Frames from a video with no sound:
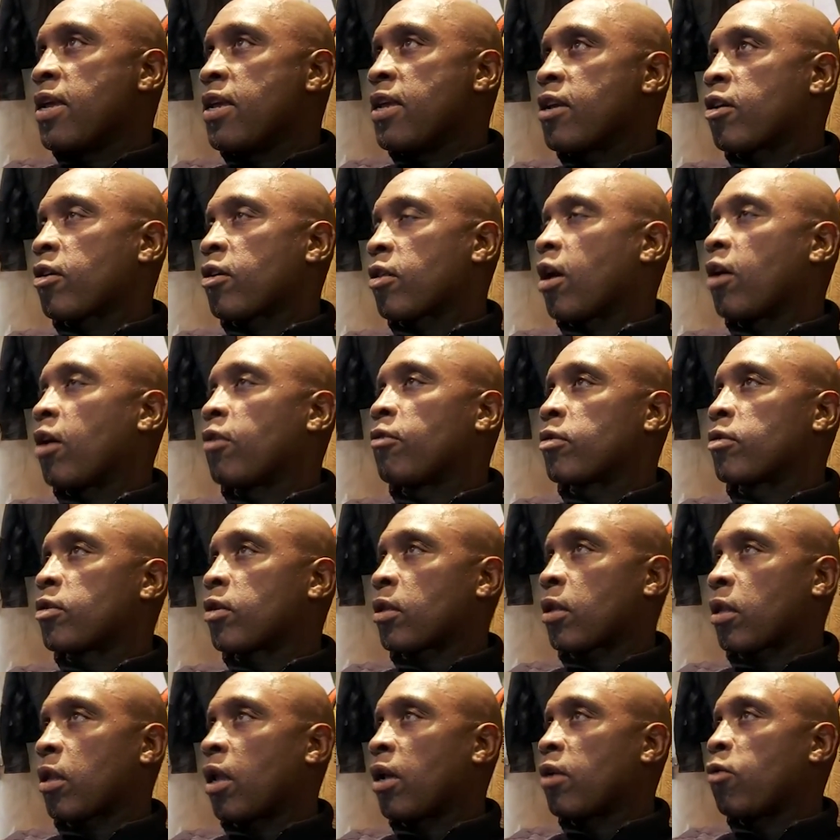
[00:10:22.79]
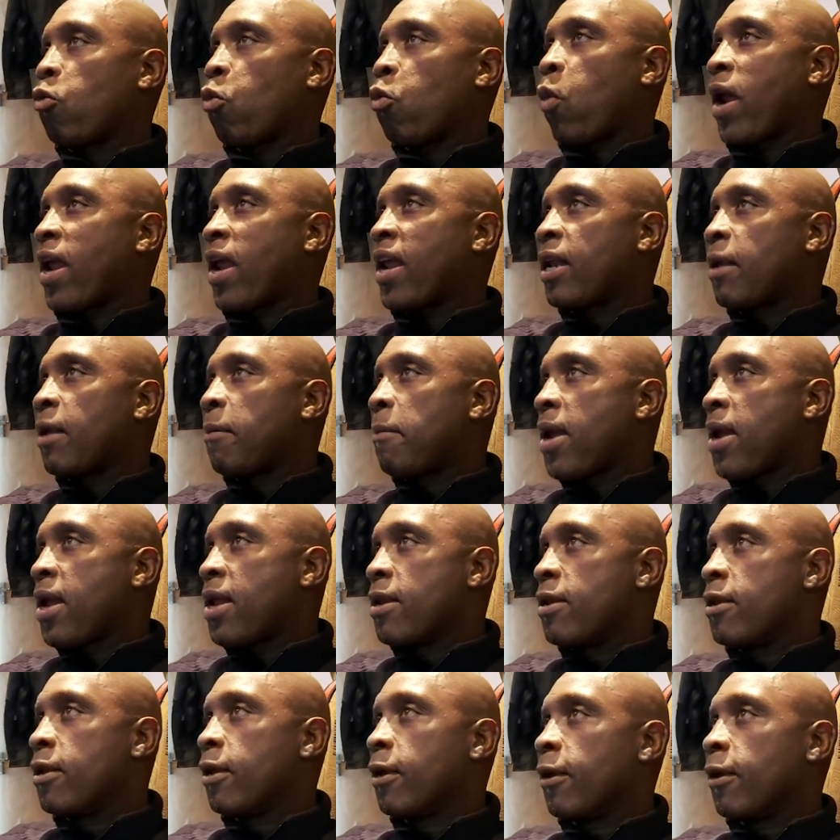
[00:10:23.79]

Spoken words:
Because I was just like winging them in.